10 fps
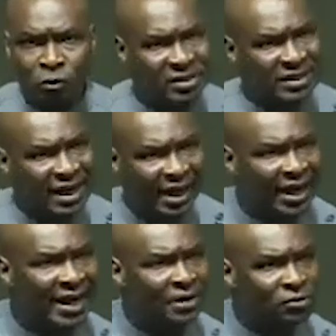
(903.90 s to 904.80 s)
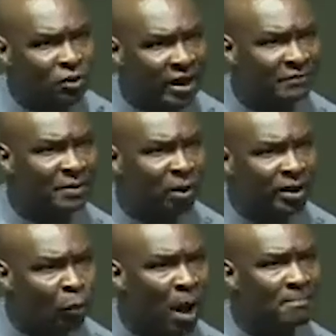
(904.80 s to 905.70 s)
to start laying hands on
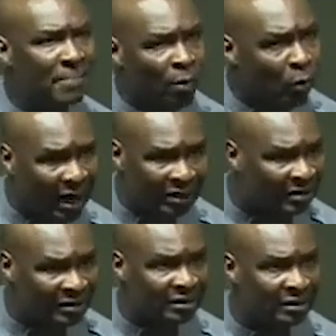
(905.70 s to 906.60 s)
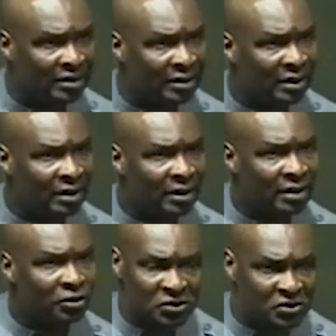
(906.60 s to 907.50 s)
everybody one by one.
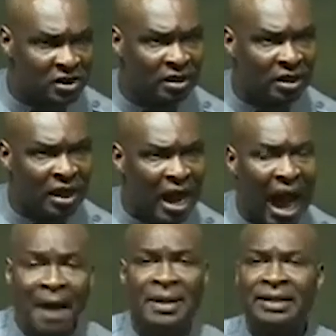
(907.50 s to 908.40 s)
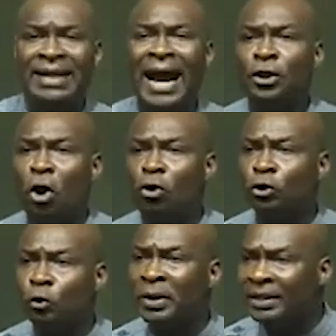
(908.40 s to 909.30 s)
You see, I may die
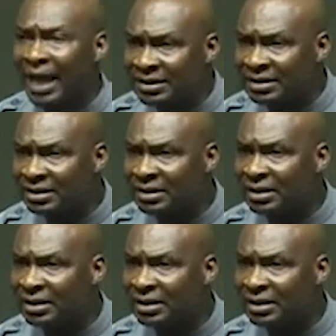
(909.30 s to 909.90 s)
young doing that,